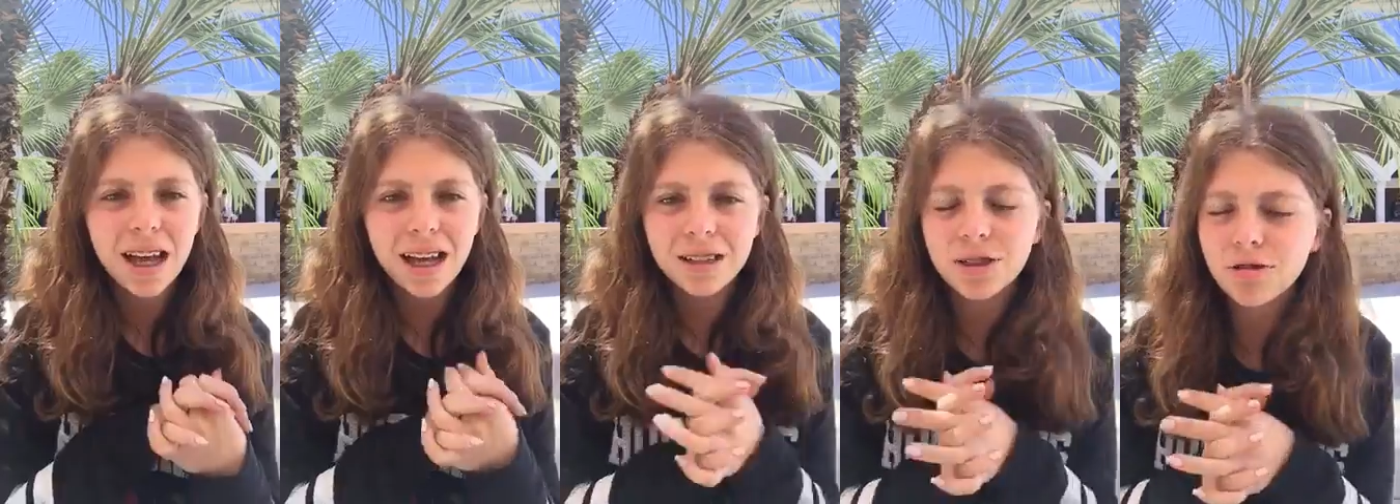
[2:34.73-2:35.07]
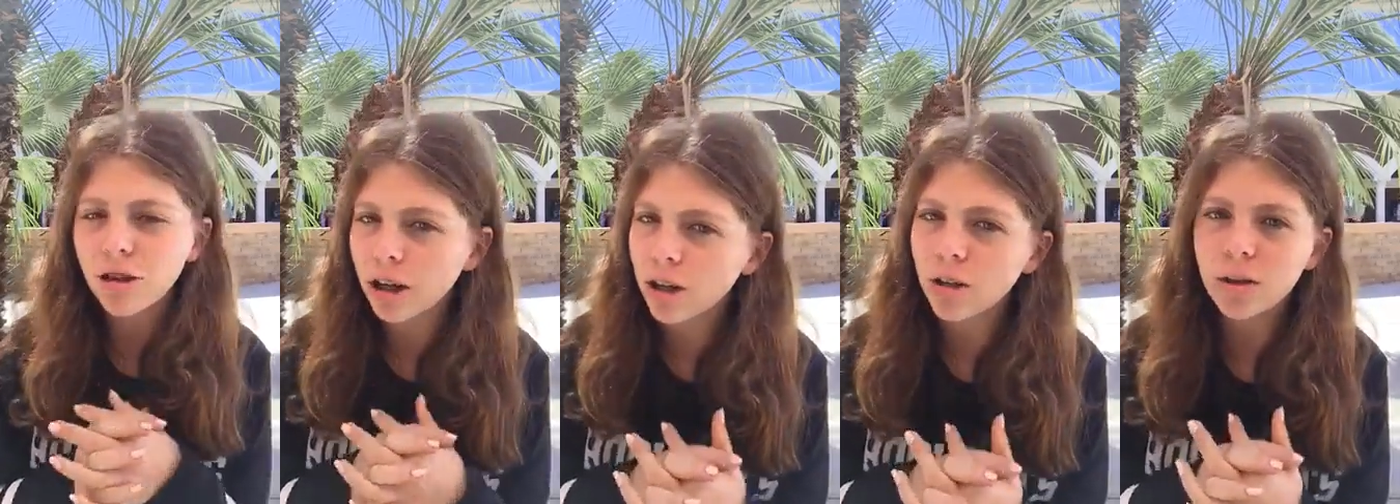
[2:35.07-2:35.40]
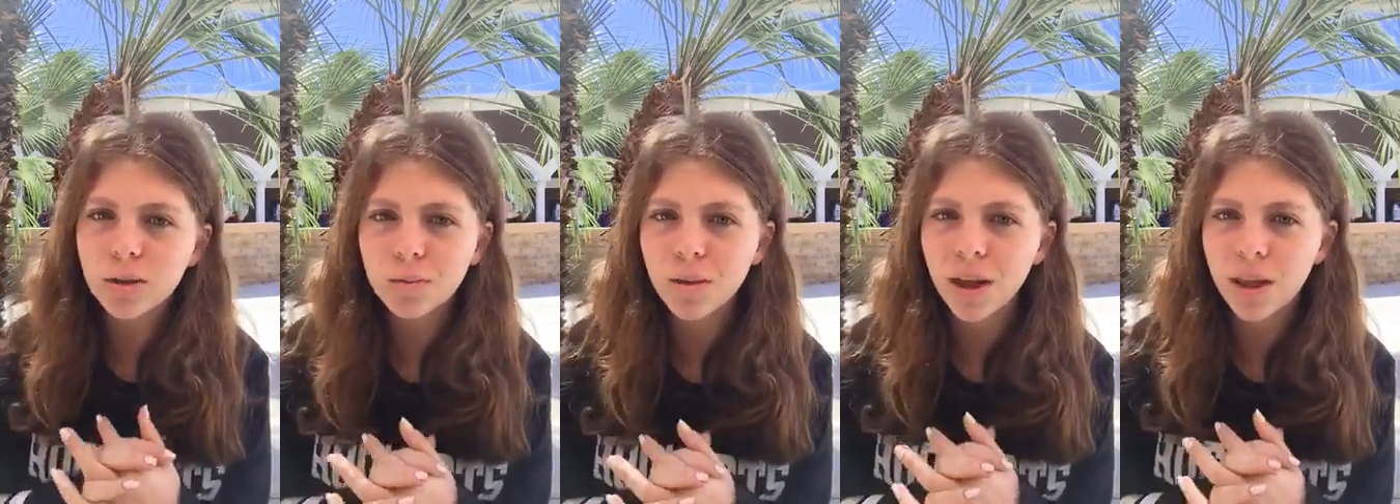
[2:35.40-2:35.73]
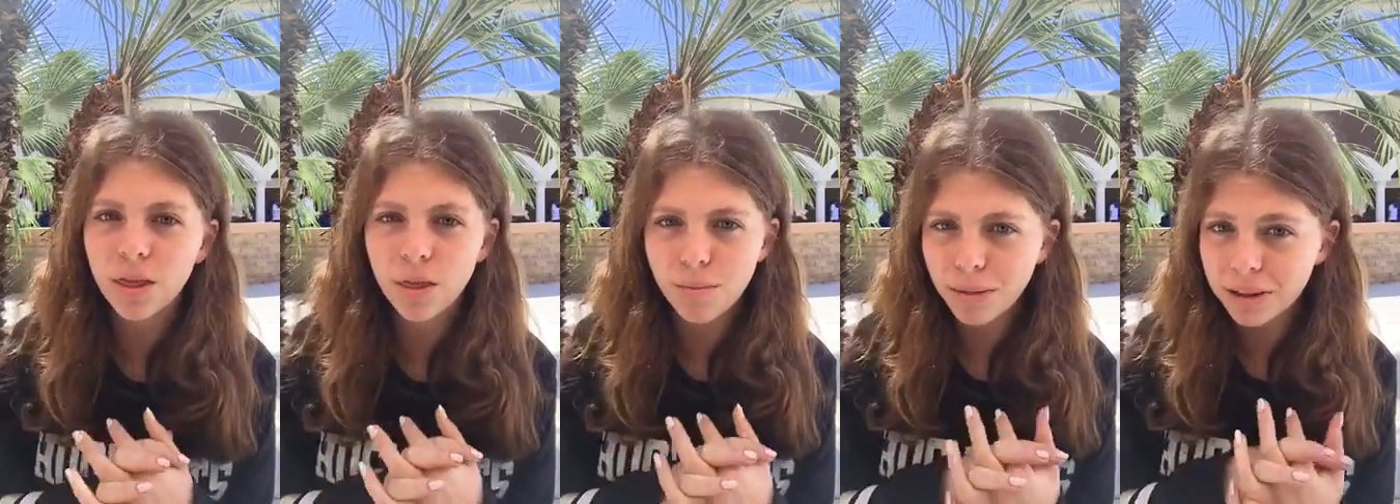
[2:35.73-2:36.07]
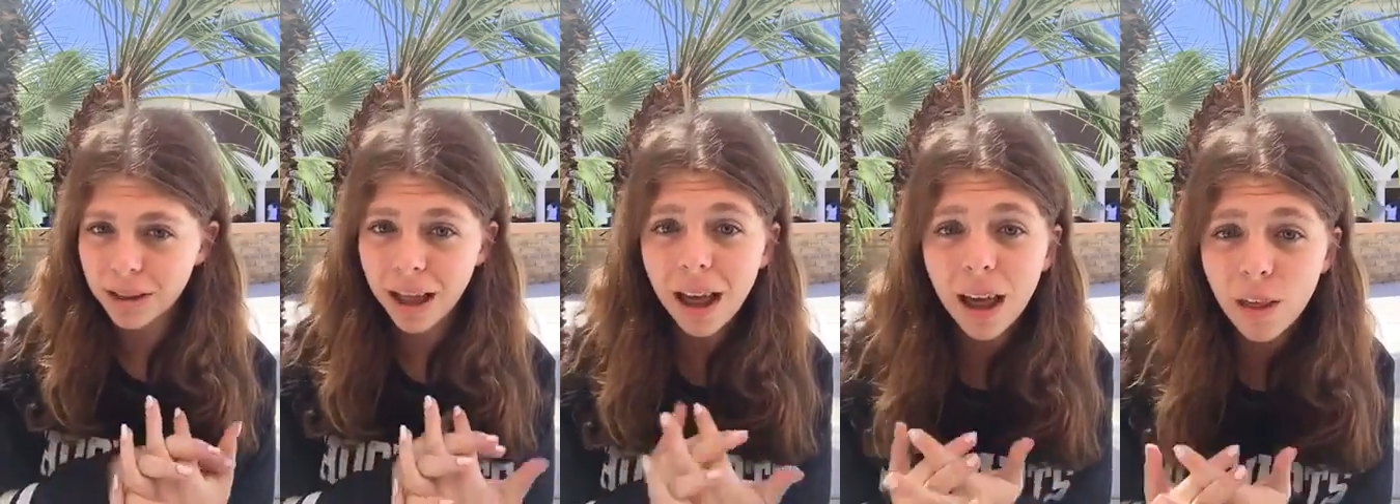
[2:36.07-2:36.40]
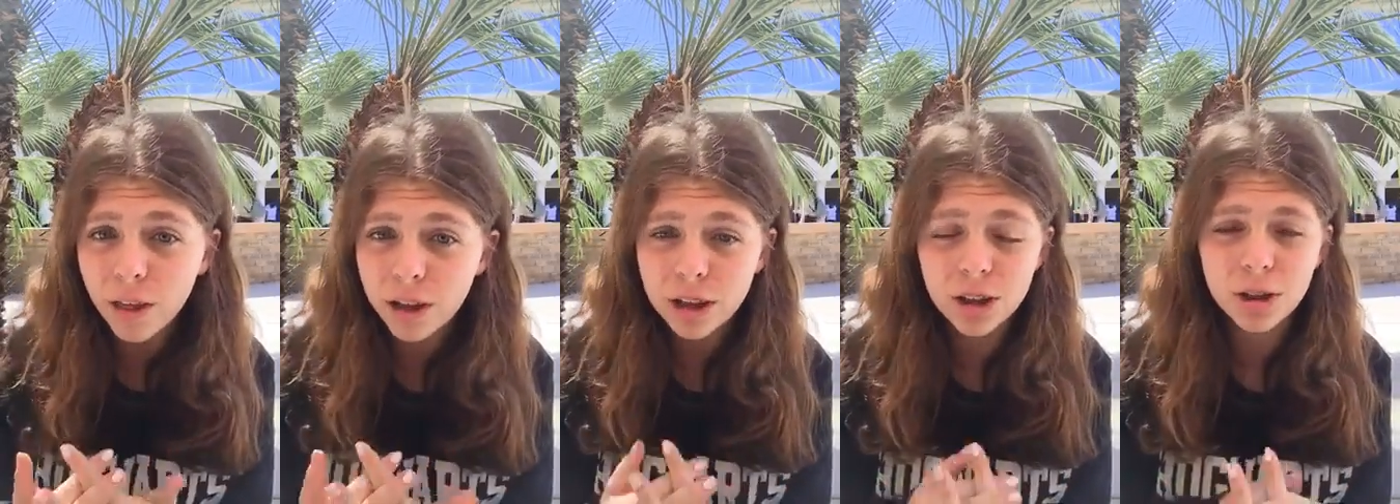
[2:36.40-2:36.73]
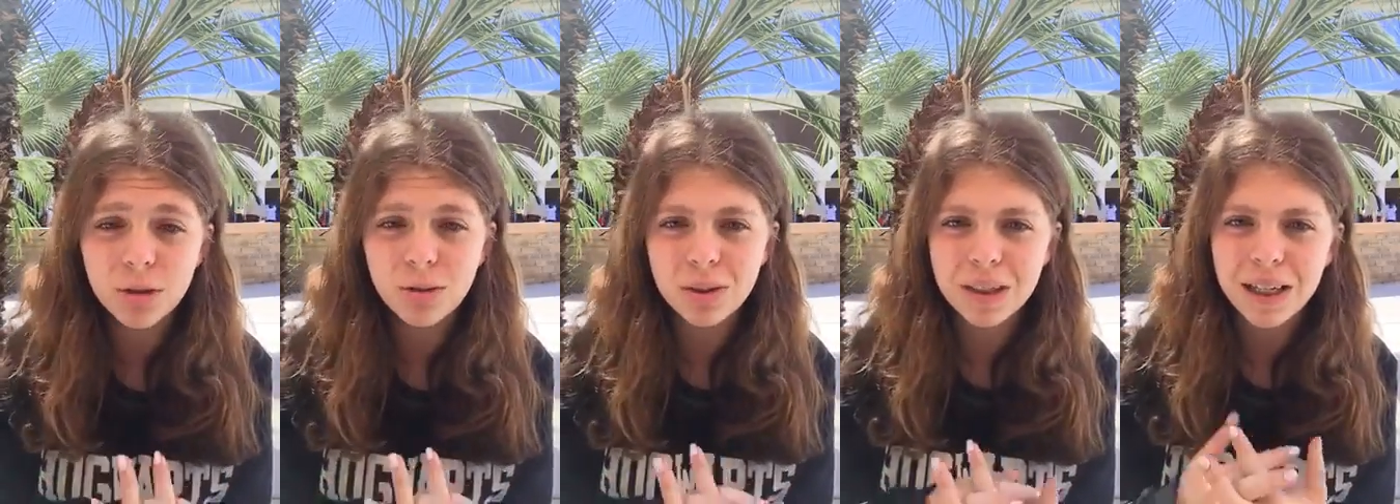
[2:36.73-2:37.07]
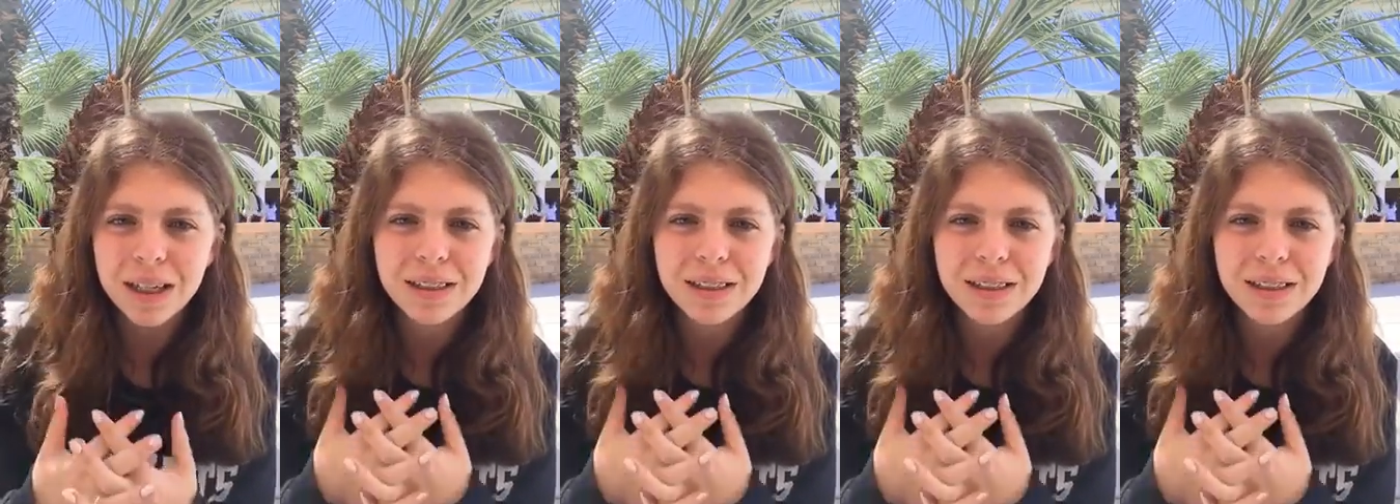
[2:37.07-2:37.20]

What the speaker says: has struggled with mental health issues